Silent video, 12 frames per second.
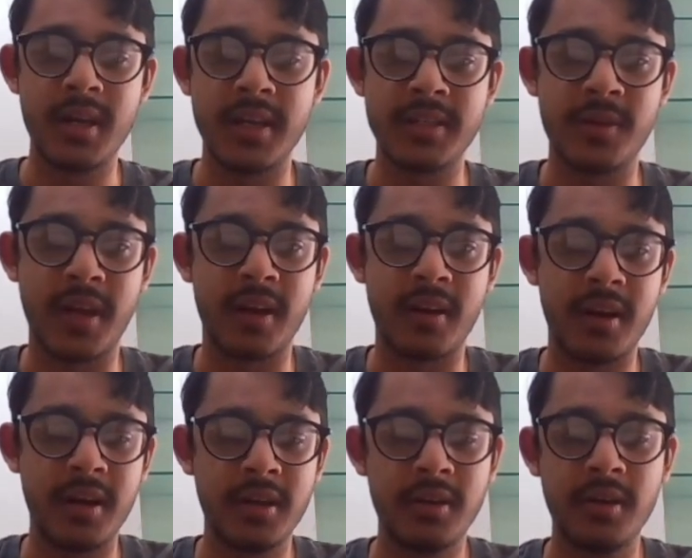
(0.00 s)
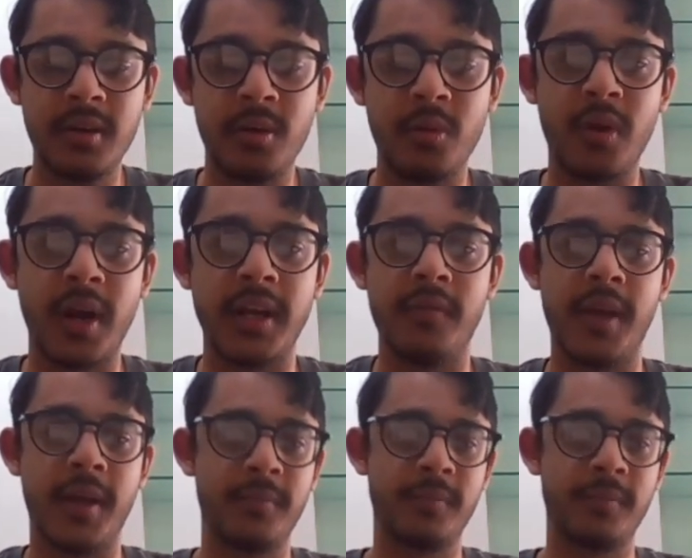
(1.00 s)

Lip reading: And so I can return true right away.